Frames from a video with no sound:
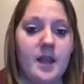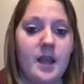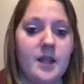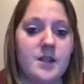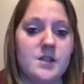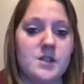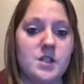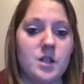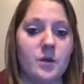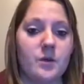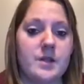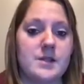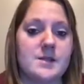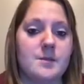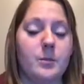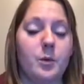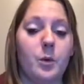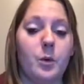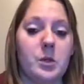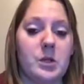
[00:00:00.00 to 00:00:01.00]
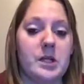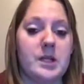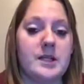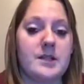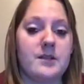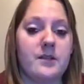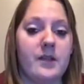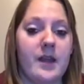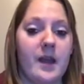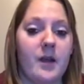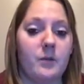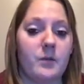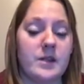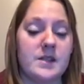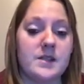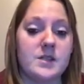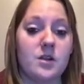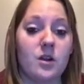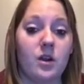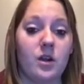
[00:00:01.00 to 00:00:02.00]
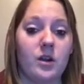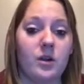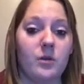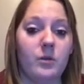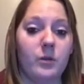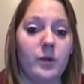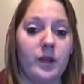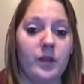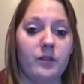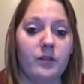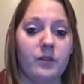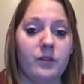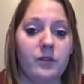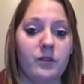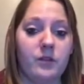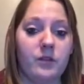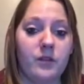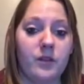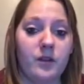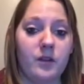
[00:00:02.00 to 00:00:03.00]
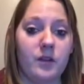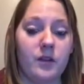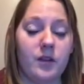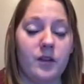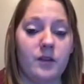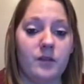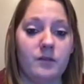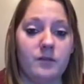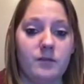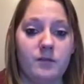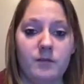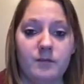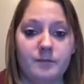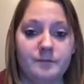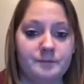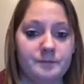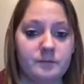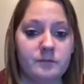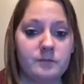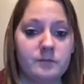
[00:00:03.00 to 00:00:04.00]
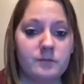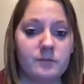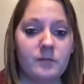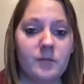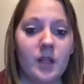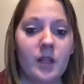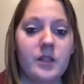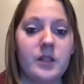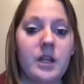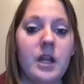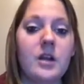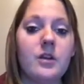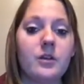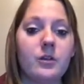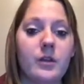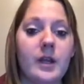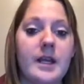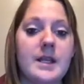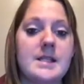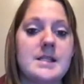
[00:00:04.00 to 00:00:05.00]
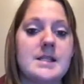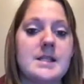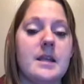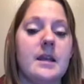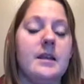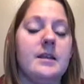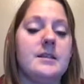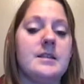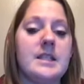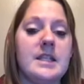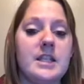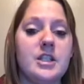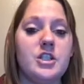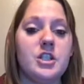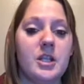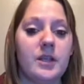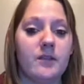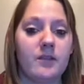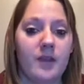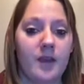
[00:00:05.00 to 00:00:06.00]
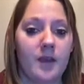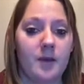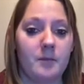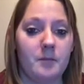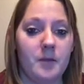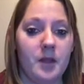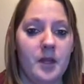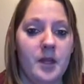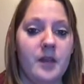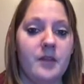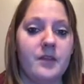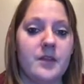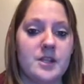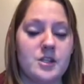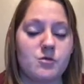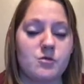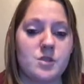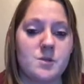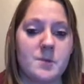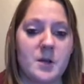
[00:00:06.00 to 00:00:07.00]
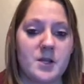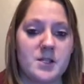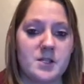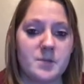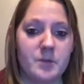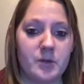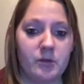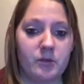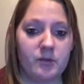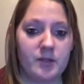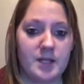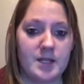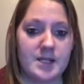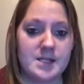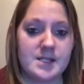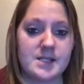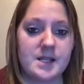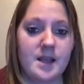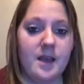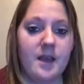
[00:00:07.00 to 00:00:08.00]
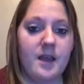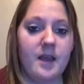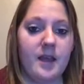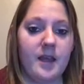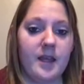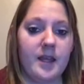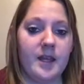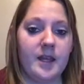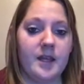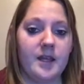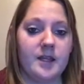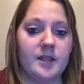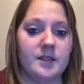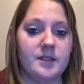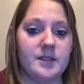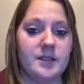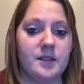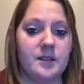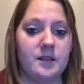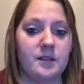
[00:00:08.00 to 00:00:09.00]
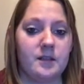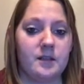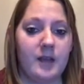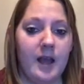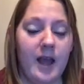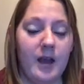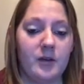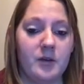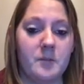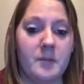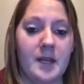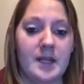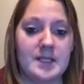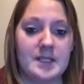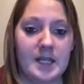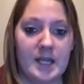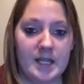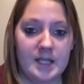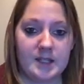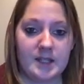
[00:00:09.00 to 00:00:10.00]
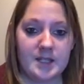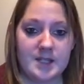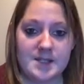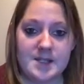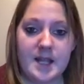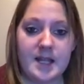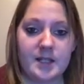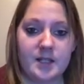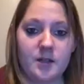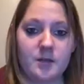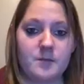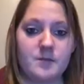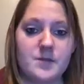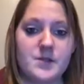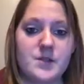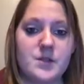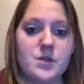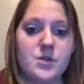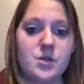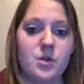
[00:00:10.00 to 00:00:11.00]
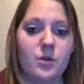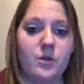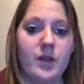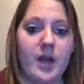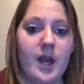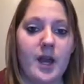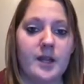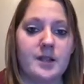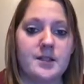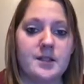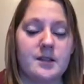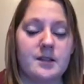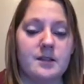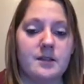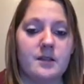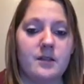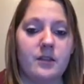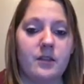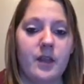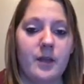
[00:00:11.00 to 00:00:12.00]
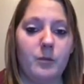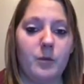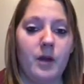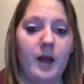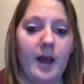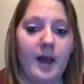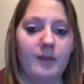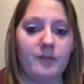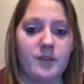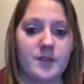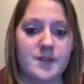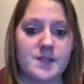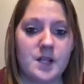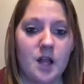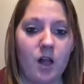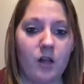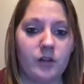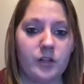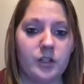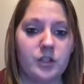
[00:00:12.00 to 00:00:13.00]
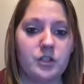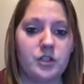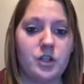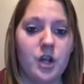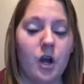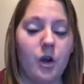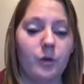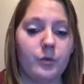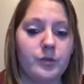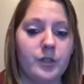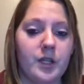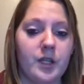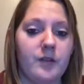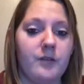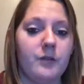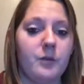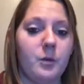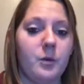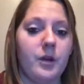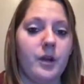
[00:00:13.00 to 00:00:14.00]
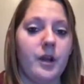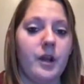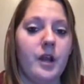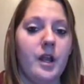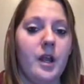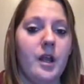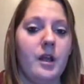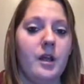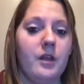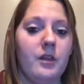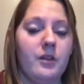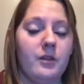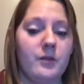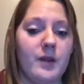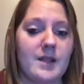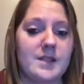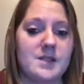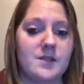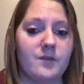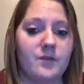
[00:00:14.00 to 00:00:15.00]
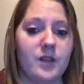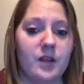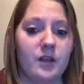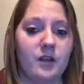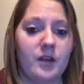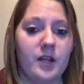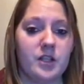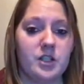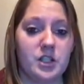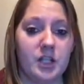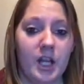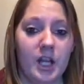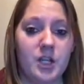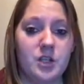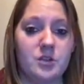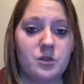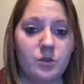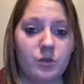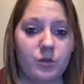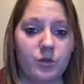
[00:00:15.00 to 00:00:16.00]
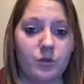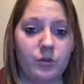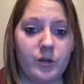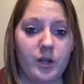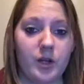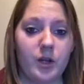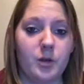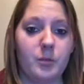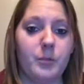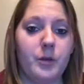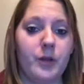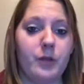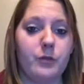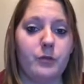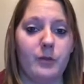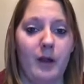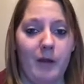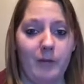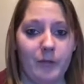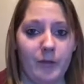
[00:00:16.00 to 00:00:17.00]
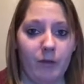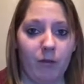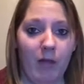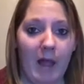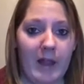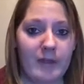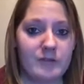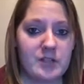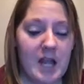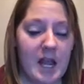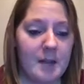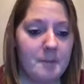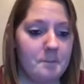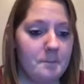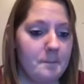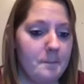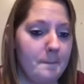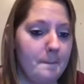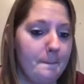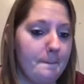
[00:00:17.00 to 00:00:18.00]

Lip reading: And so it's important that we start with the young grades in teaching them these responsibilities and how to maintain these items so that they will have this knowledge not only for the rest of their educational career but throughout their lifetime.